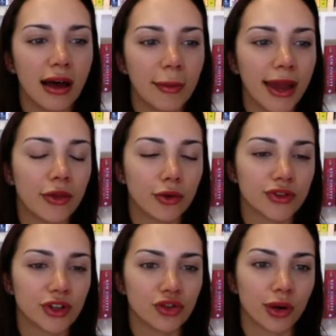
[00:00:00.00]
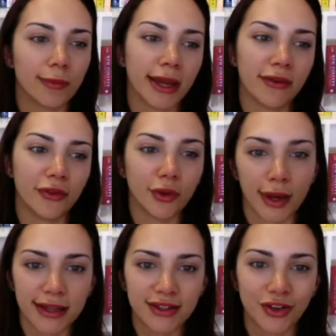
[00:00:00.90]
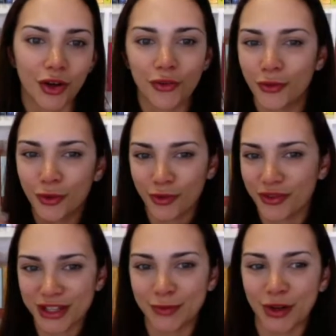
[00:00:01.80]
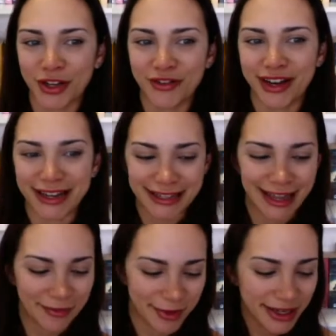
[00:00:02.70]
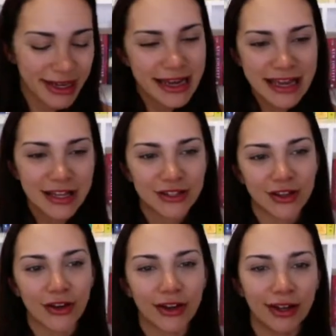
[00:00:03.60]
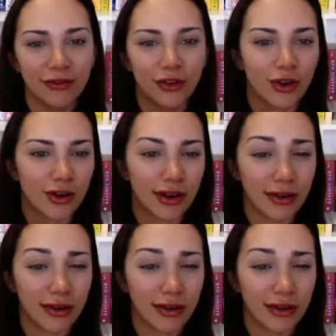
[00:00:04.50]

Heather also joined me a few weeks ago for this What Are You Reading segment. So if you're not